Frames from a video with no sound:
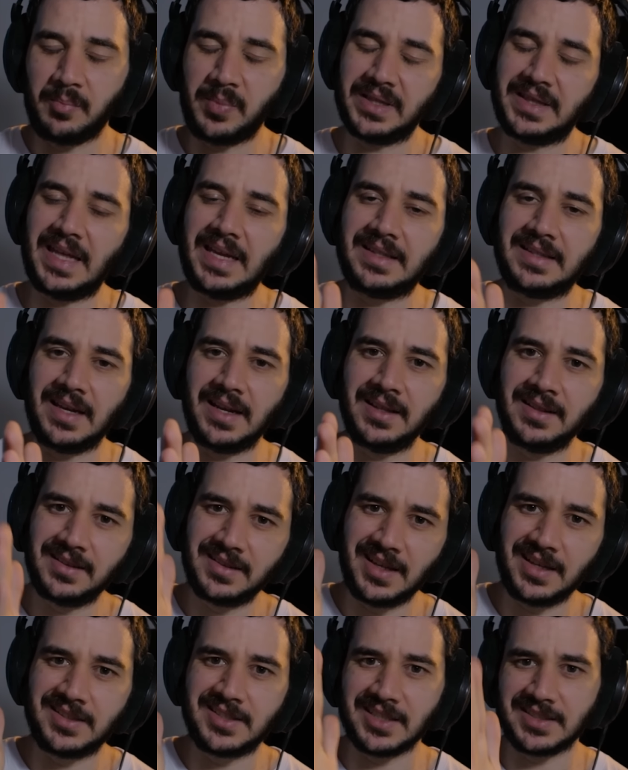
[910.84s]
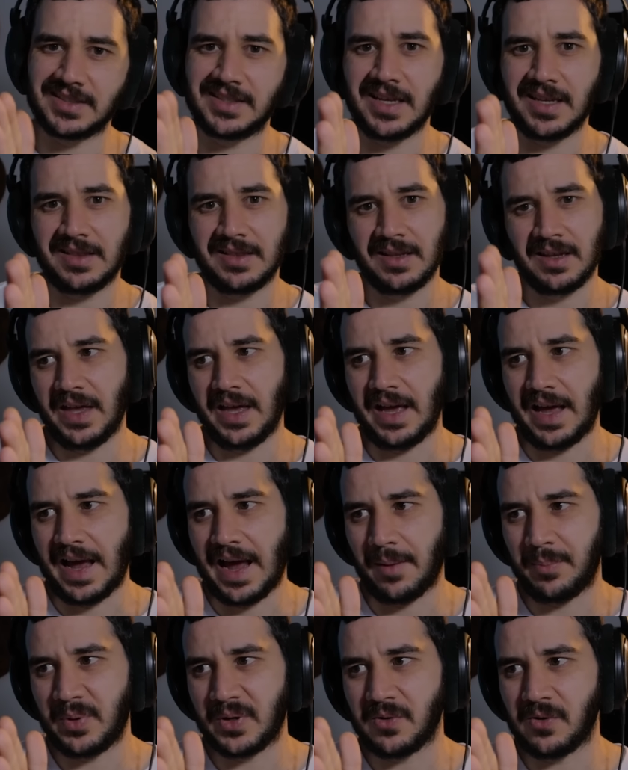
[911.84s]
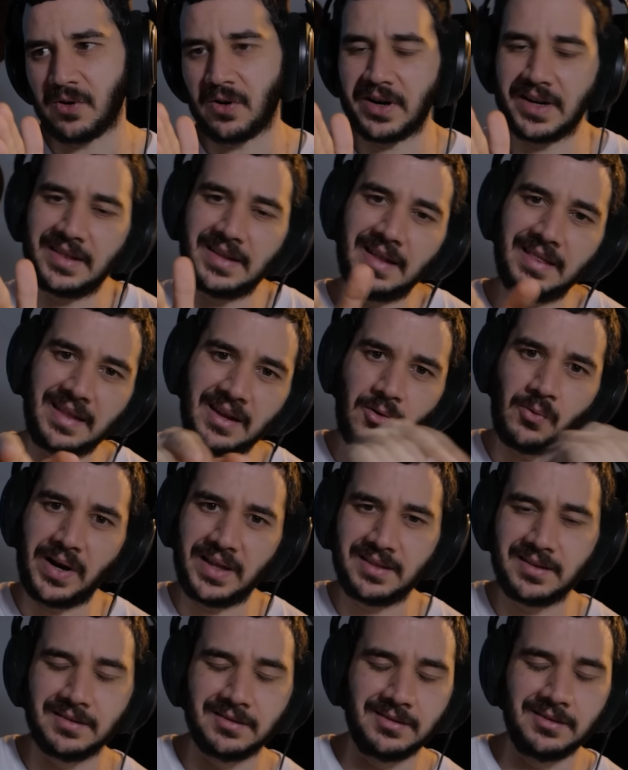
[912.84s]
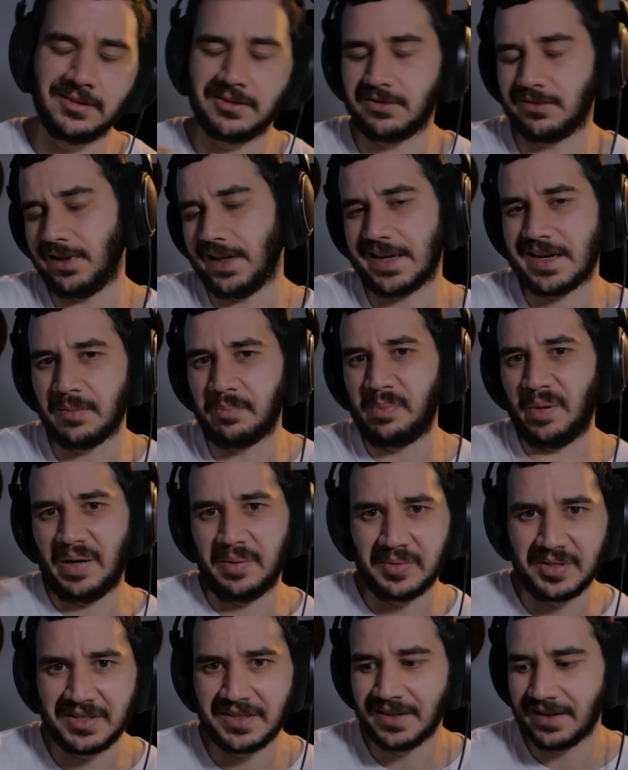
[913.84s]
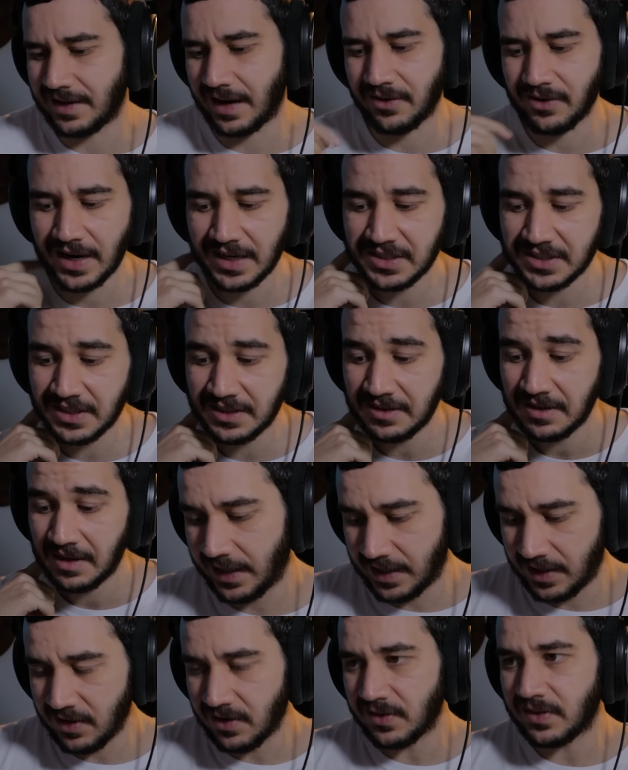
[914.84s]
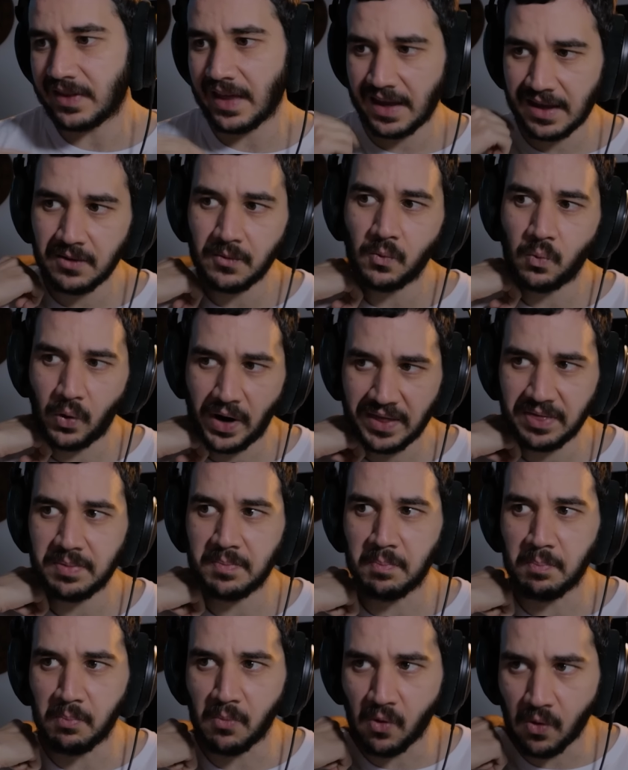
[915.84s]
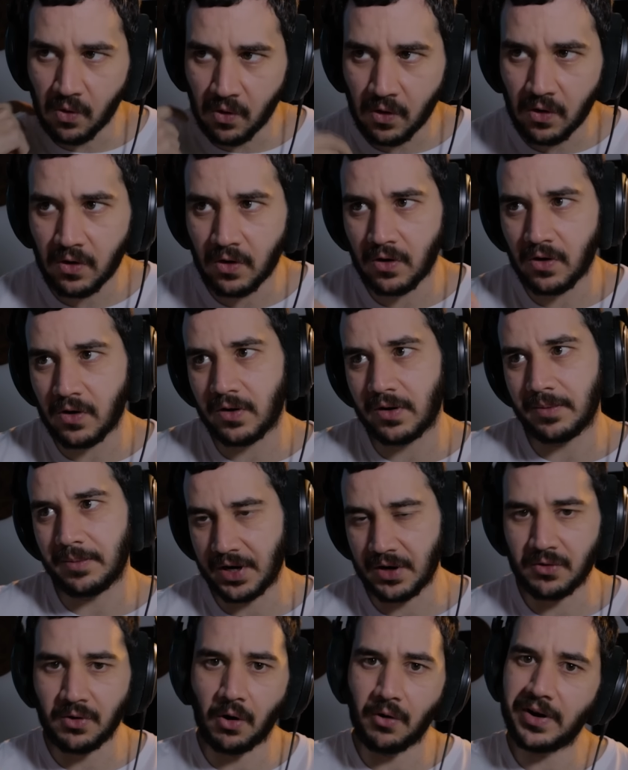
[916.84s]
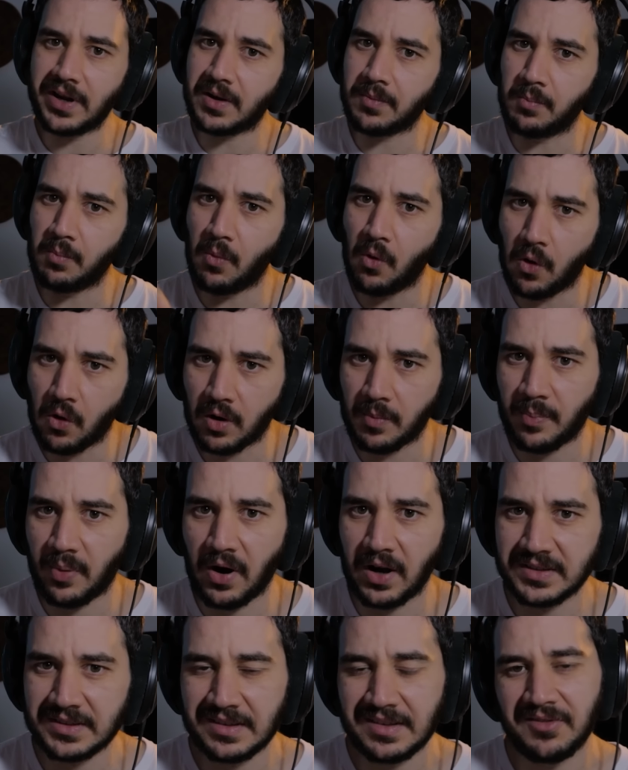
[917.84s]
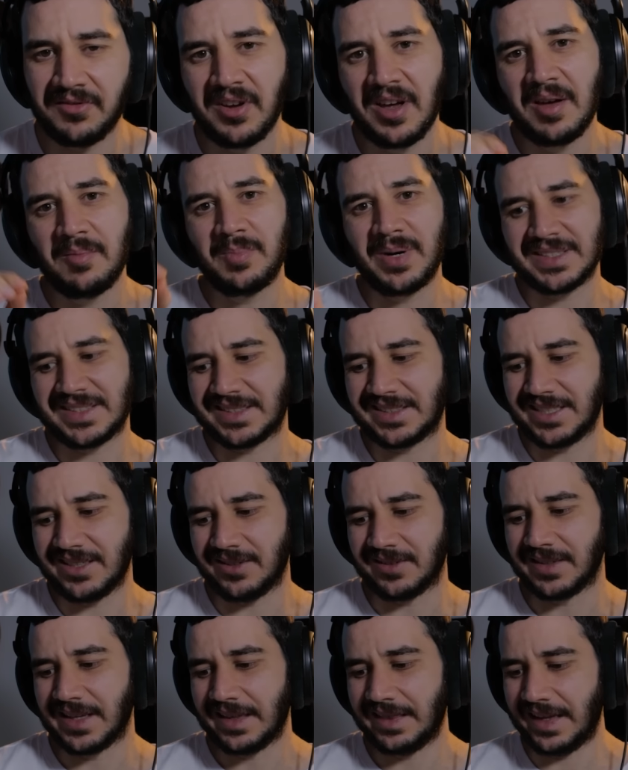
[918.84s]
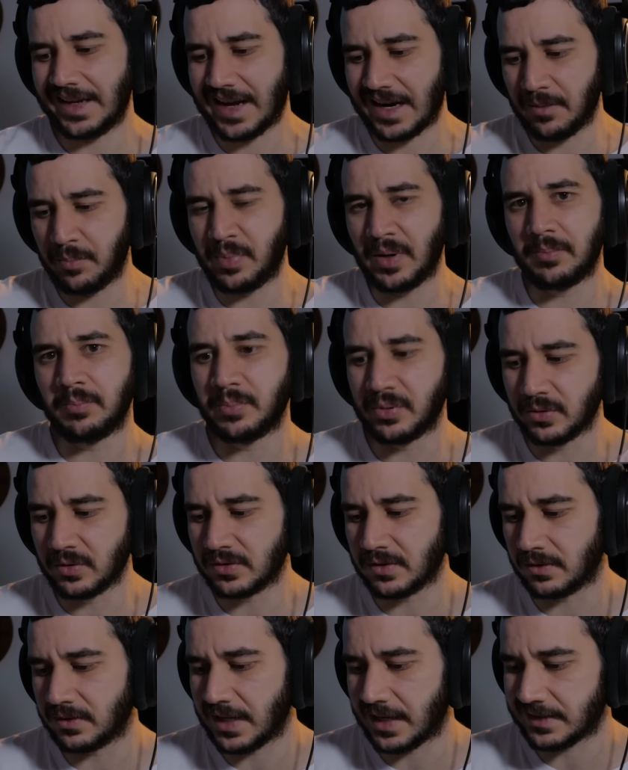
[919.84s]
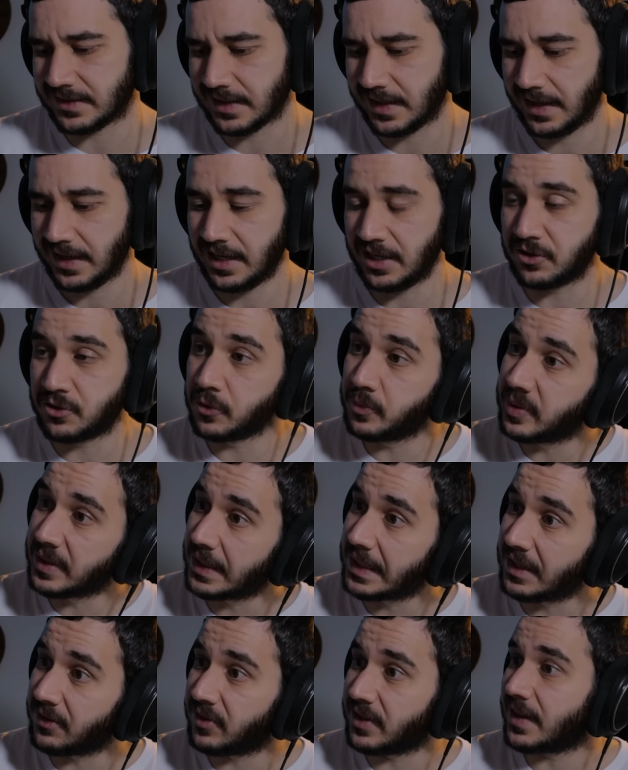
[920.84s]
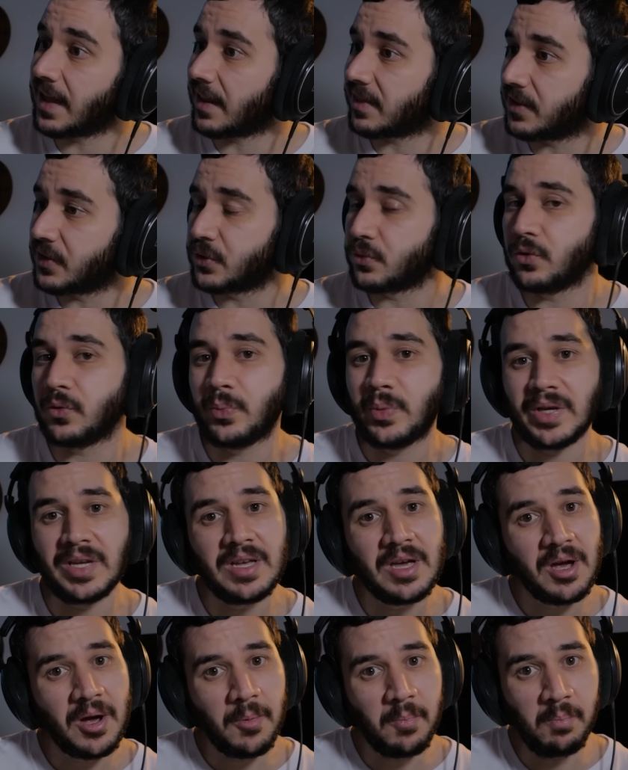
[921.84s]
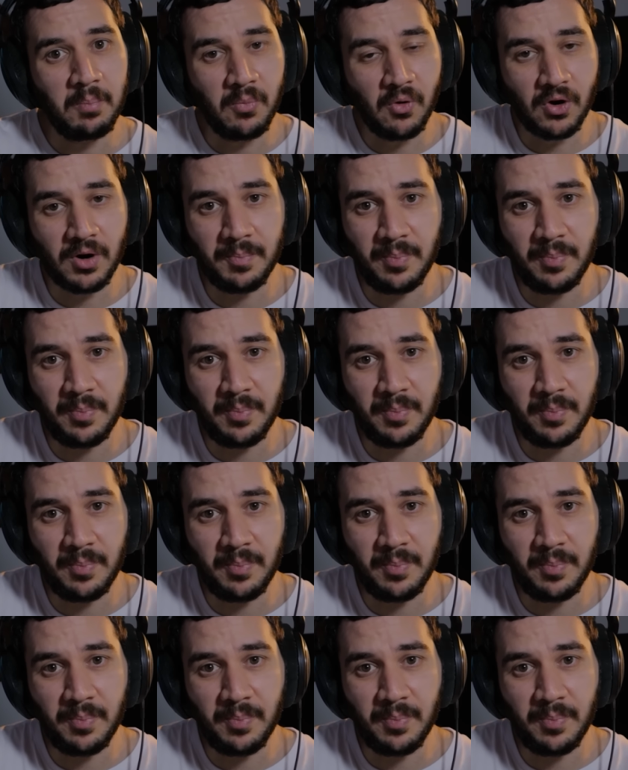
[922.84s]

but they didn't. They just did the happy chord and then they went into like a bummer direction. Here they went more heroic, more positive, but still they kind of bamboozled us into believing that this would be more